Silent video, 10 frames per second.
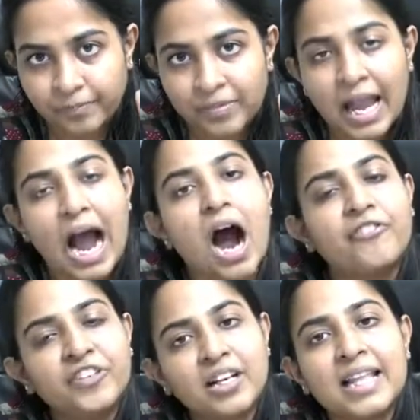
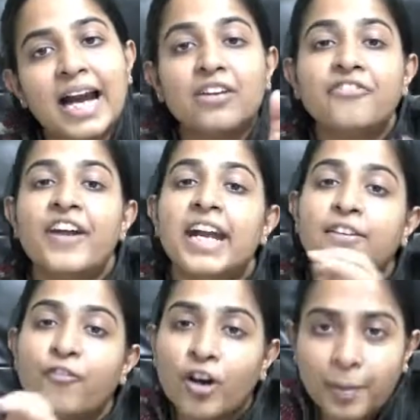after that, wait
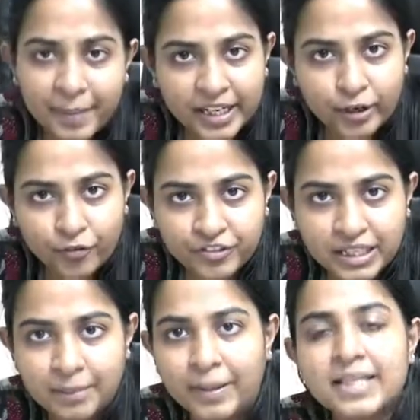for a period of 3
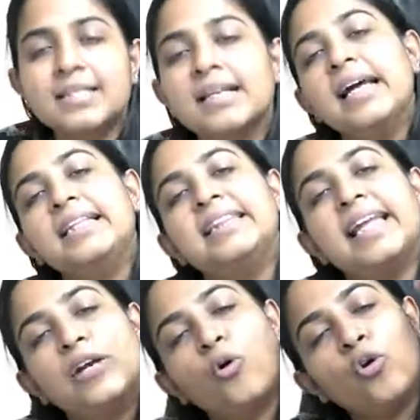months, then
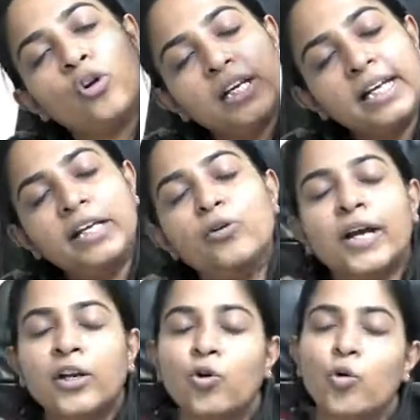only you can
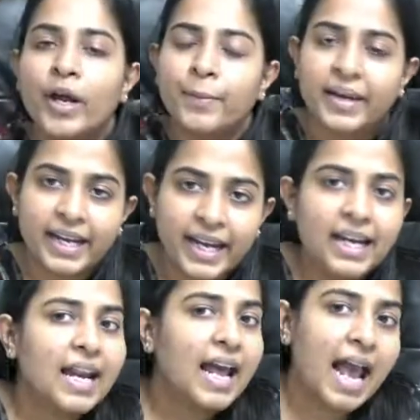go and make an
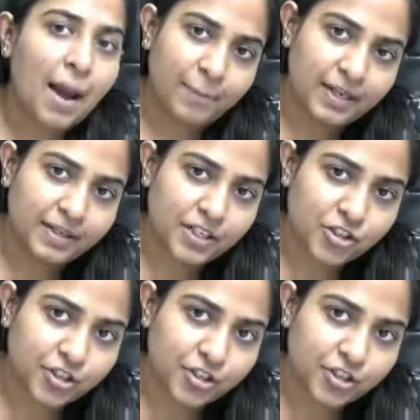application.